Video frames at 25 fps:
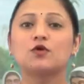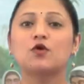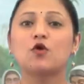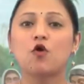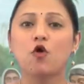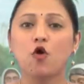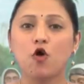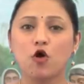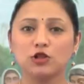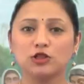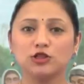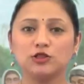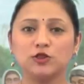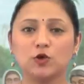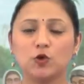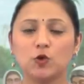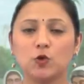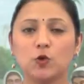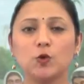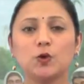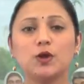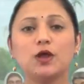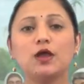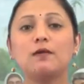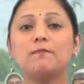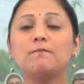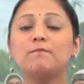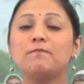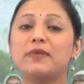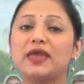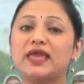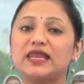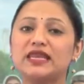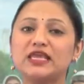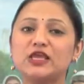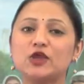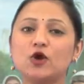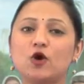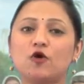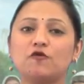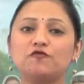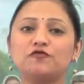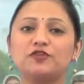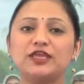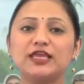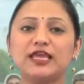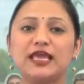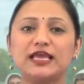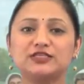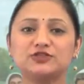Although many of
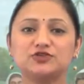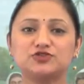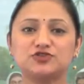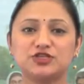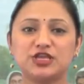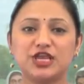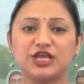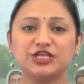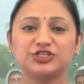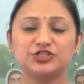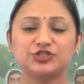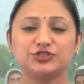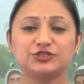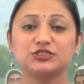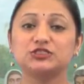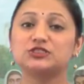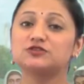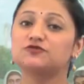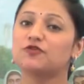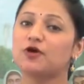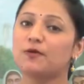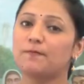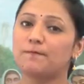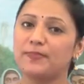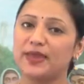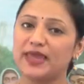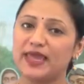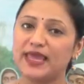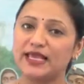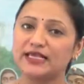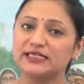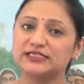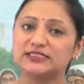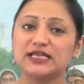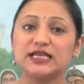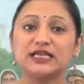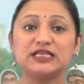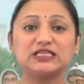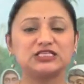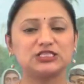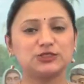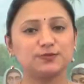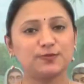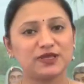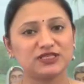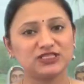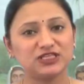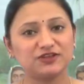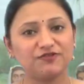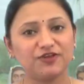the associations were based in
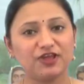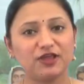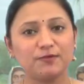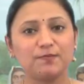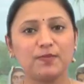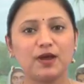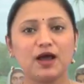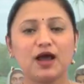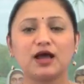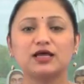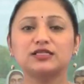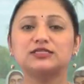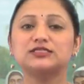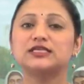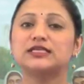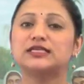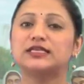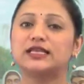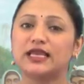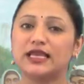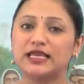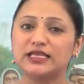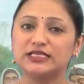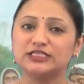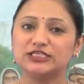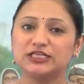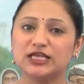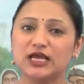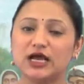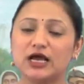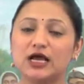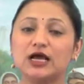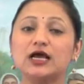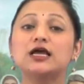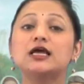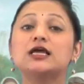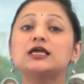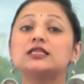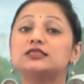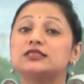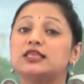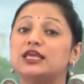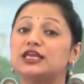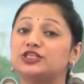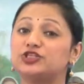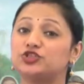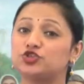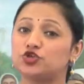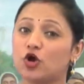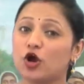specific parts in India, they
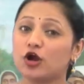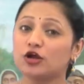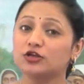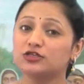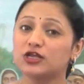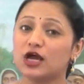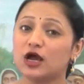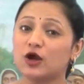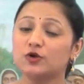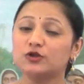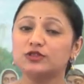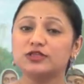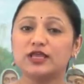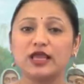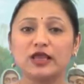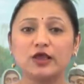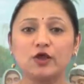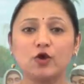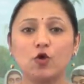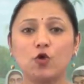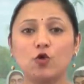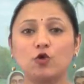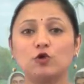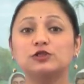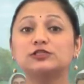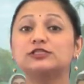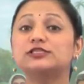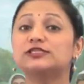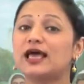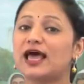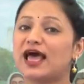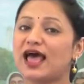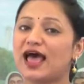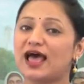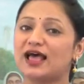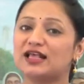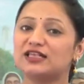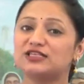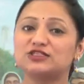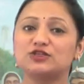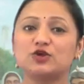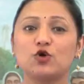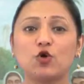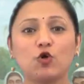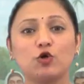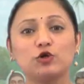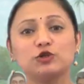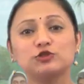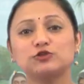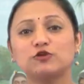chalked out their goals as
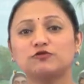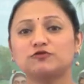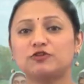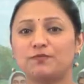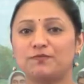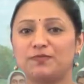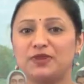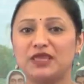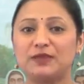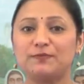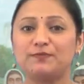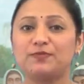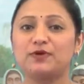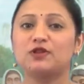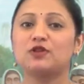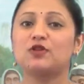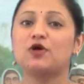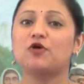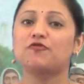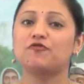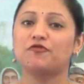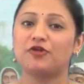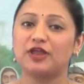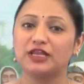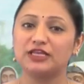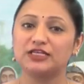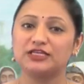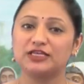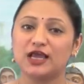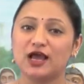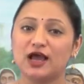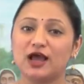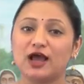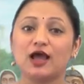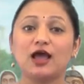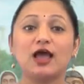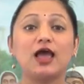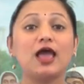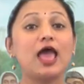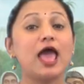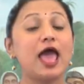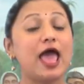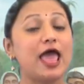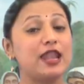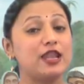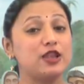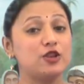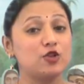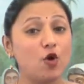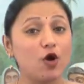goals of the people of India
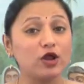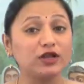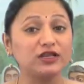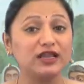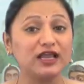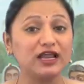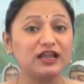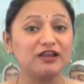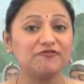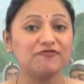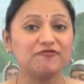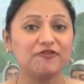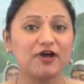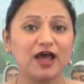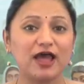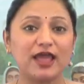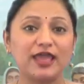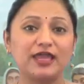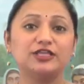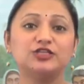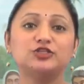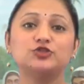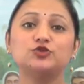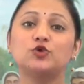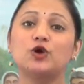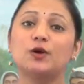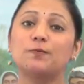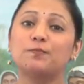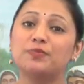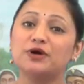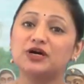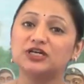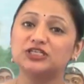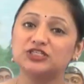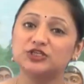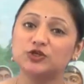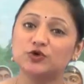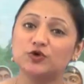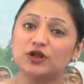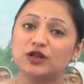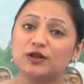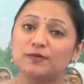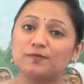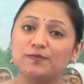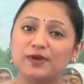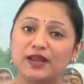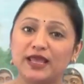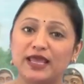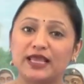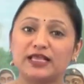and not confined to a particular
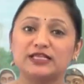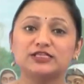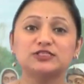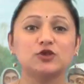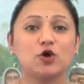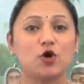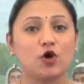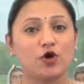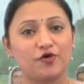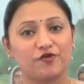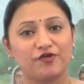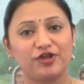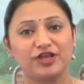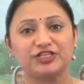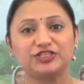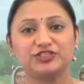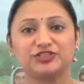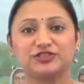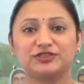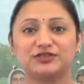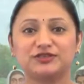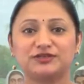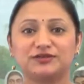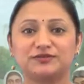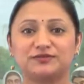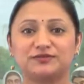place or region.